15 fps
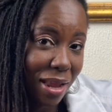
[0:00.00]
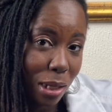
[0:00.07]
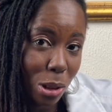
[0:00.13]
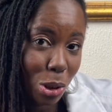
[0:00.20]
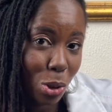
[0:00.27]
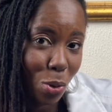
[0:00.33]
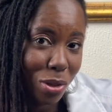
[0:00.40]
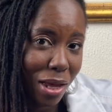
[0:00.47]

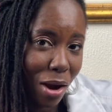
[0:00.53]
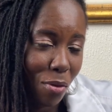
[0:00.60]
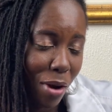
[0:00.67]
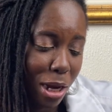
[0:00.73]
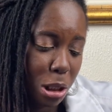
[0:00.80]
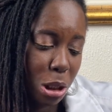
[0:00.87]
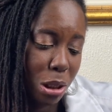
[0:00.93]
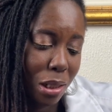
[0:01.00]
That's Tonia,
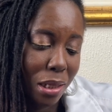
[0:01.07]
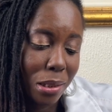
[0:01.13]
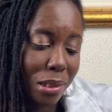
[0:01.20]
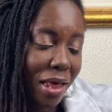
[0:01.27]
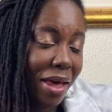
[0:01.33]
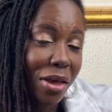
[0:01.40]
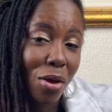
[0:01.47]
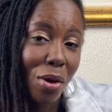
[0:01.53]
right? She says,
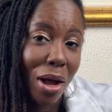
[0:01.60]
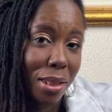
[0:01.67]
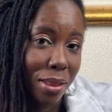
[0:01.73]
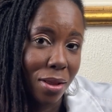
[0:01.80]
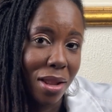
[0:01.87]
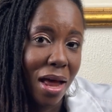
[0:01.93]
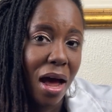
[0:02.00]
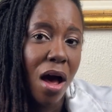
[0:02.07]
thank you,
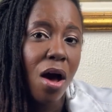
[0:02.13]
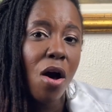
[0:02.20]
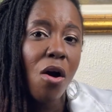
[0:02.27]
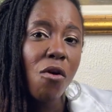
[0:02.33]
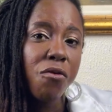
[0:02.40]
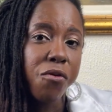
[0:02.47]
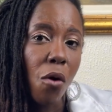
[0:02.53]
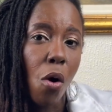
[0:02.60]
Atilola,
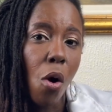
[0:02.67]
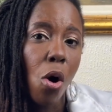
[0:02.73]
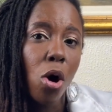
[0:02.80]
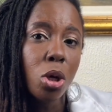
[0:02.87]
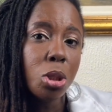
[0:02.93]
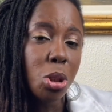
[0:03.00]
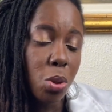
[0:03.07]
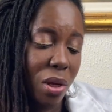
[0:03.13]
for
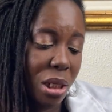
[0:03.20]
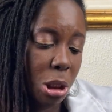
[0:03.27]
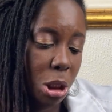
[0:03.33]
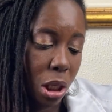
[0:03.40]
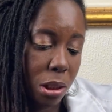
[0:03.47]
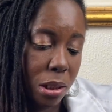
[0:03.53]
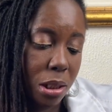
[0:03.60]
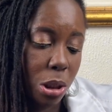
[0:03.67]
doing
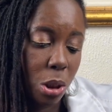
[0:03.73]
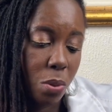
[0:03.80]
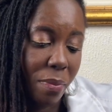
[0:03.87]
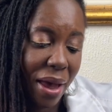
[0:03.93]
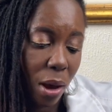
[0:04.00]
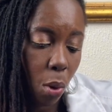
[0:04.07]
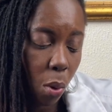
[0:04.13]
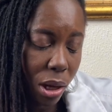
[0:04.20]
justice to
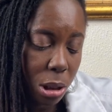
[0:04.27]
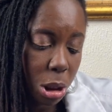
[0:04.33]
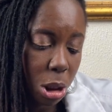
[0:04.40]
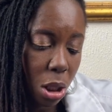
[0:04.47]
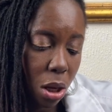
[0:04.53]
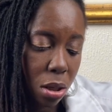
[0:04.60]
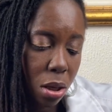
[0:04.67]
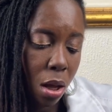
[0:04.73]
my
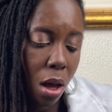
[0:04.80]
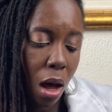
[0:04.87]
question.